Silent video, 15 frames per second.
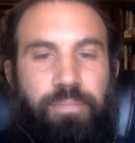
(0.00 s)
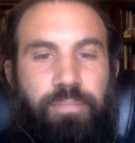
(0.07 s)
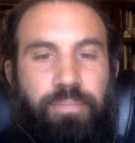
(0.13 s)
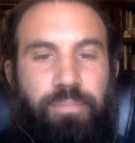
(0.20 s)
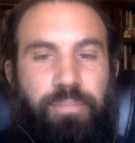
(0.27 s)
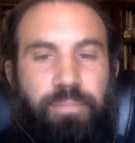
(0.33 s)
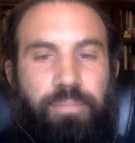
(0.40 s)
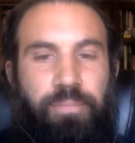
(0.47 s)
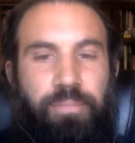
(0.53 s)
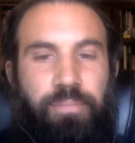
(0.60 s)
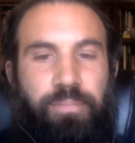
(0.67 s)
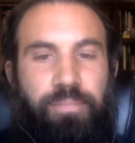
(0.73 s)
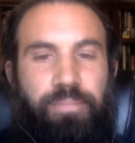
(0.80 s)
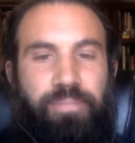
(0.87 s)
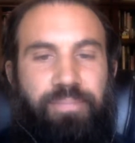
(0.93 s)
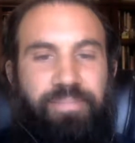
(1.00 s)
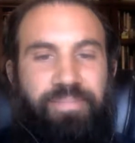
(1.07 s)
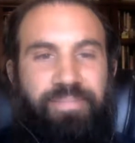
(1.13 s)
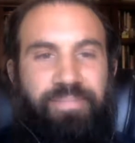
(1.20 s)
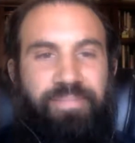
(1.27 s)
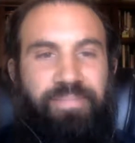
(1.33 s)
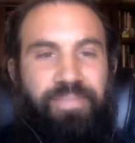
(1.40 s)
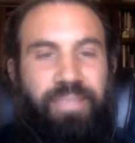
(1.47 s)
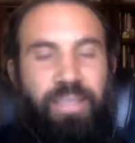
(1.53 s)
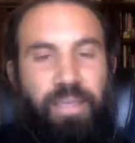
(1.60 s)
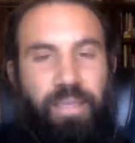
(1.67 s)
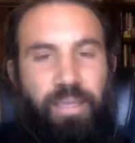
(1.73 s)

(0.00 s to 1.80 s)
Nothing is said.